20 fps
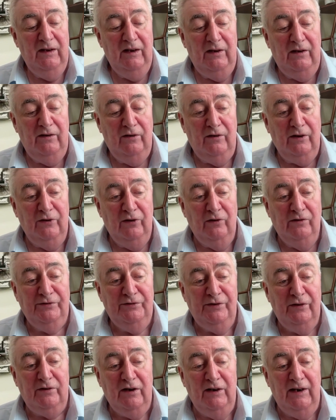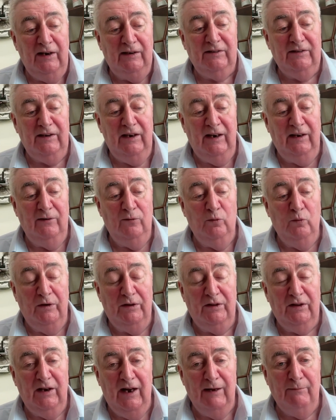you can also connect in
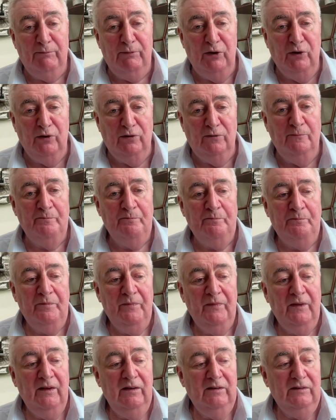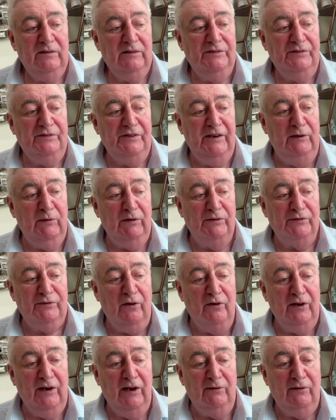with the I B O to see what's
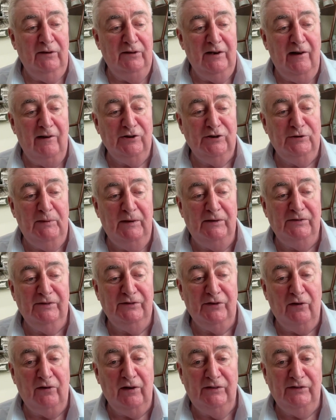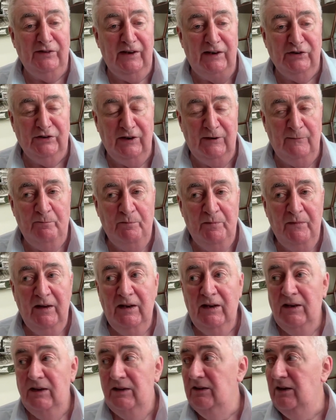going on in the Irish Business Organization.
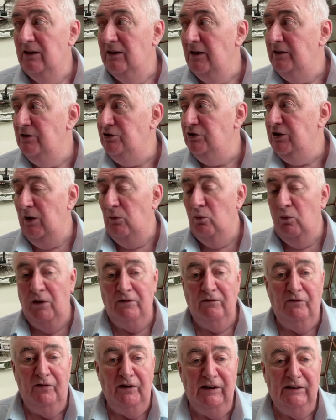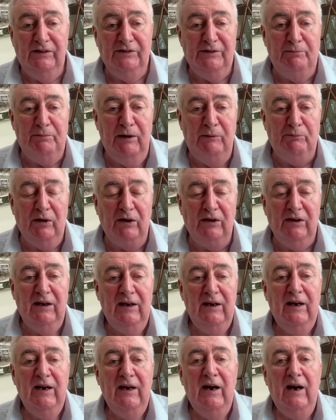A lot of J one V's of people
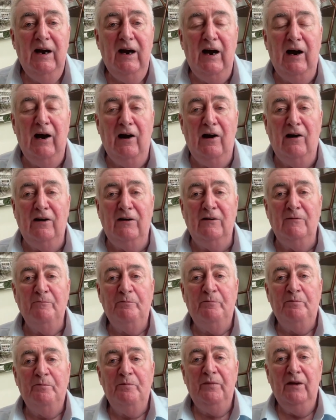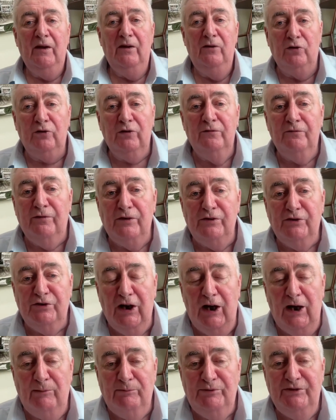are looking for
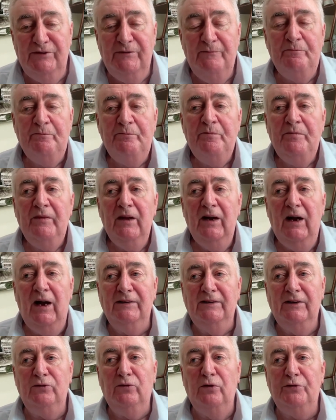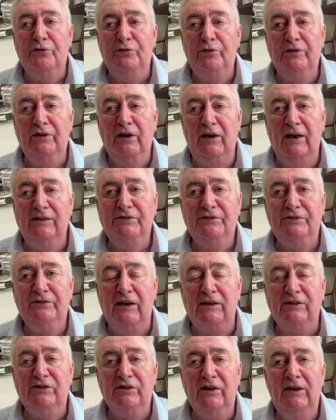jobs. I did go through the list,
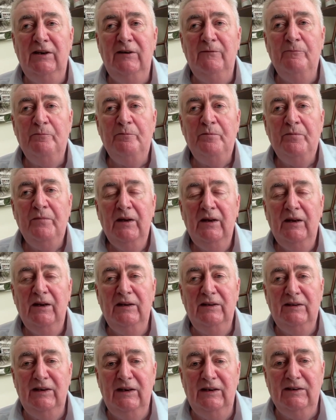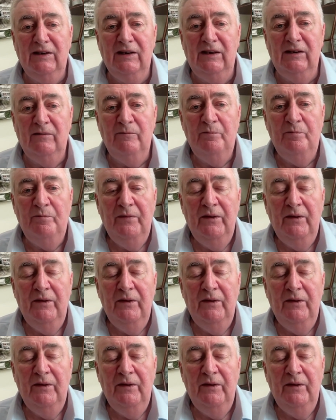actually, in detail.